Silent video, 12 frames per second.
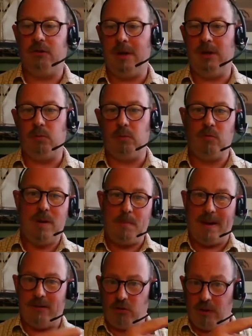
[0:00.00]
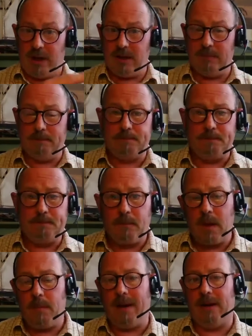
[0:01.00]
the Swedes would repatriate them
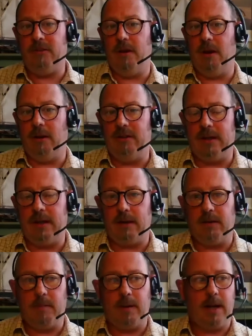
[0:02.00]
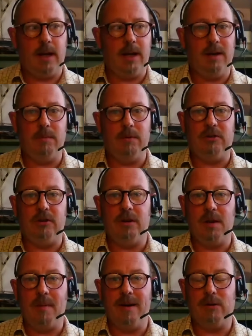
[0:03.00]
back to the United Kingdom, and in return
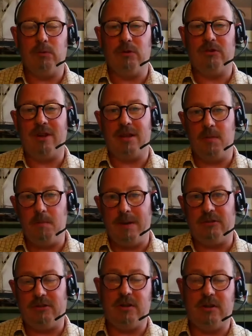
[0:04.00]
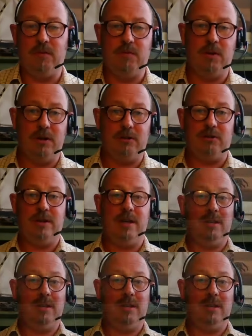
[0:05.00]
the Americans would send them bits to convert